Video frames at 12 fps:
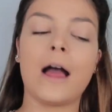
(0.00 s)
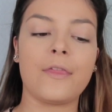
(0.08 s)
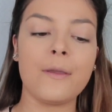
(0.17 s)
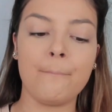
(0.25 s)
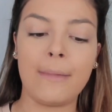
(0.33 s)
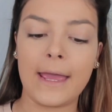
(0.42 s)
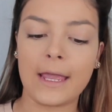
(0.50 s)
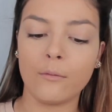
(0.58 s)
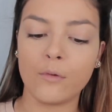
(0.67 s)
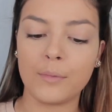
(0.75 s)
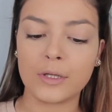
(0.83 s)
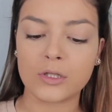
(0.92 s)
I think baking
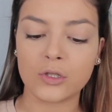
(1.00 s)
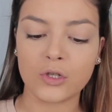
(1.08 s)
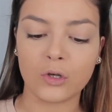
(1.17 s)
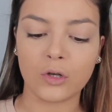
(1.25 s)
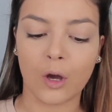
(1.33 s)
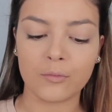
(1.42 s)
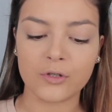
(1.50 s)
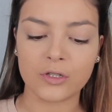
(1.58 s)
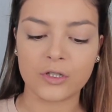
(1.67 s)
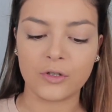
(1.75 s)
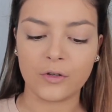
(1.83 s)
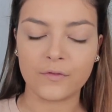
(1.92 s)
would be such a good option
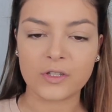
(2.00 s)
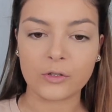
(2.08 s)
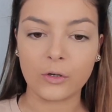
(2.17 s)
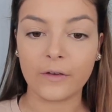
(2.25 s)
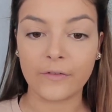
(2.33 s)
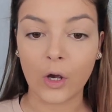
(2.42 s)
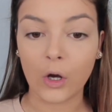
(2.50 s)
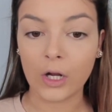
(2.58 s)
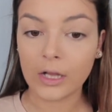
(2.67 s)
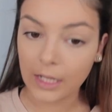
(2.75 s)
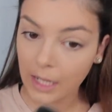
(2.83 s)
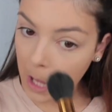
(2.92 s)
to do for school if you're
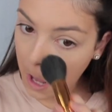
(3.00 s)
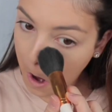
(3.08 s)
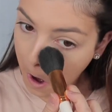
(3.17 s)
oily.